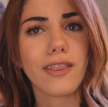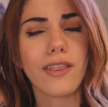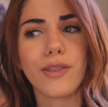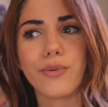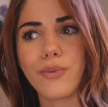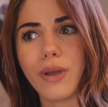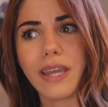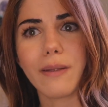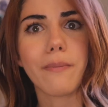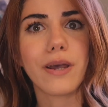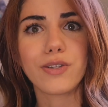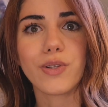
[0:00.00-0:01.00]
the right
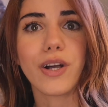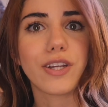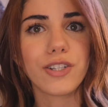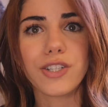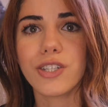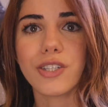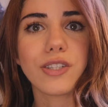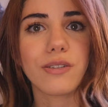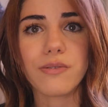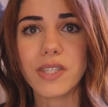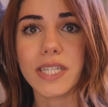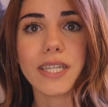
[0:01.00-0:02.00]
mental energy
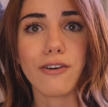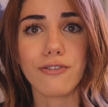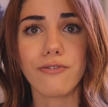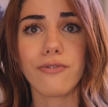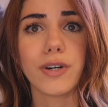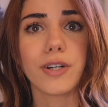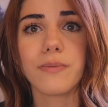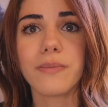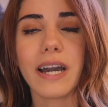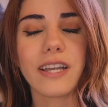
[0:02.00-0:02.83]
to sit down and film.